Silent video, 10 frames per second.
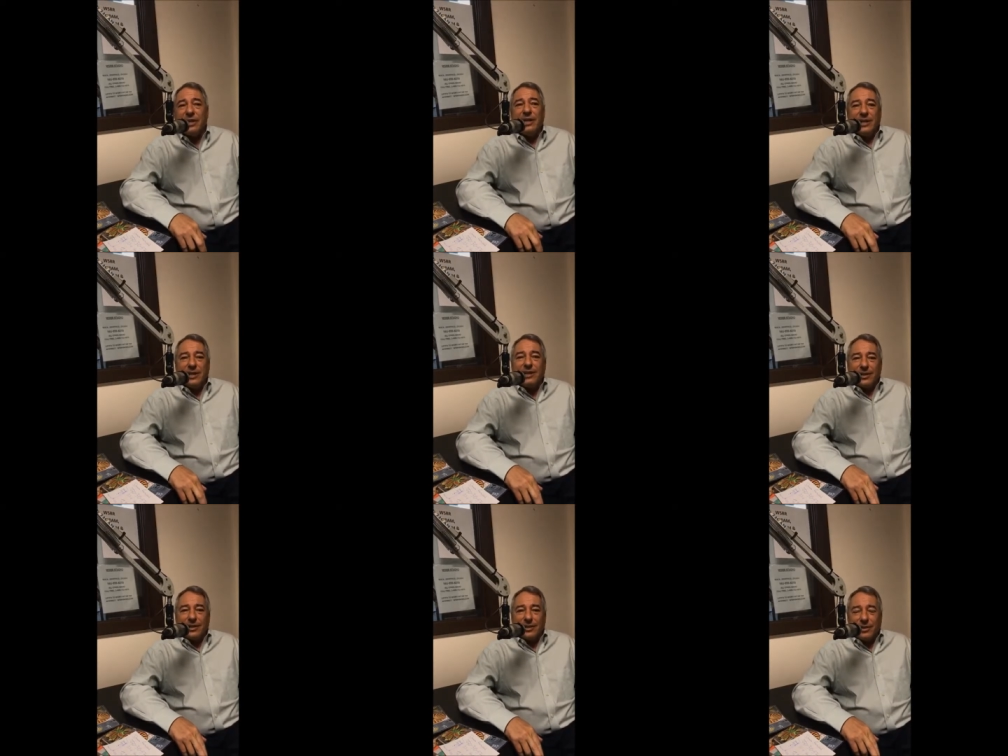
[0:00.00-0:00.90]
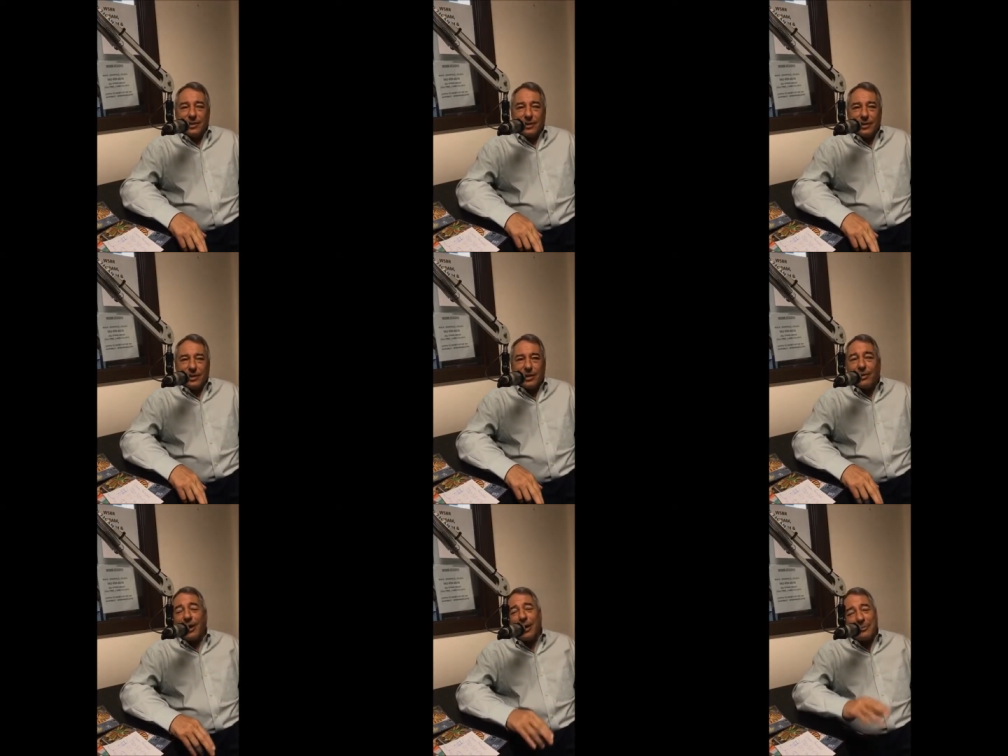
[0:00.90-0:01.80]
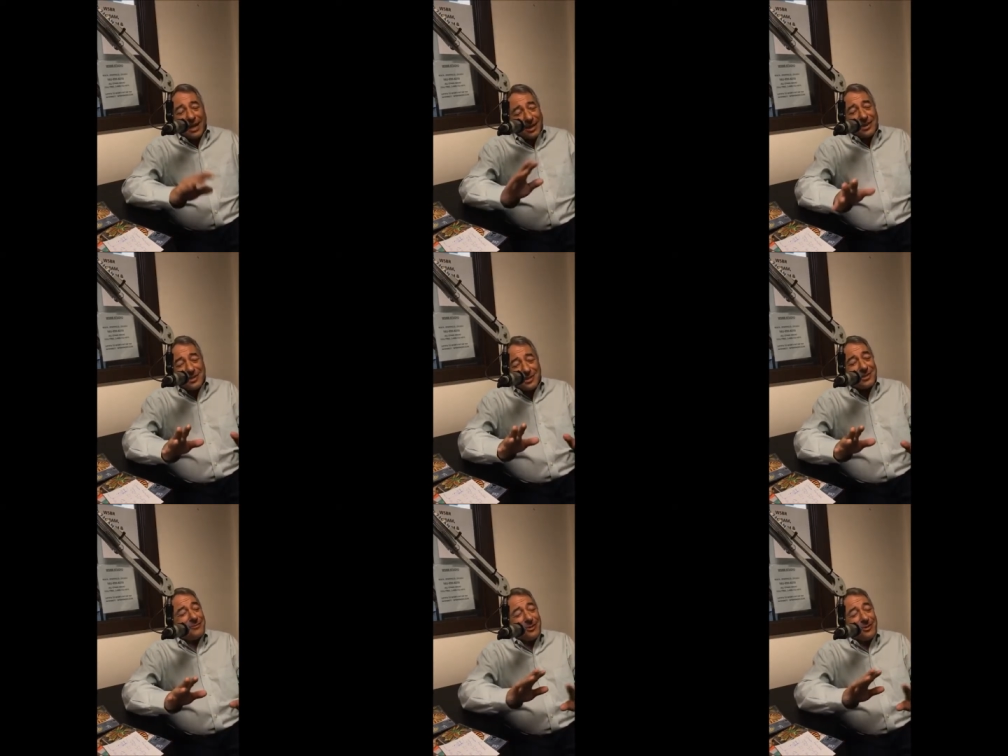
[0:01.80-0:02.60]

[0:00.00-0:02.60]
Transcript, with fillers: You're just smart. Uh, well, I'm not licensed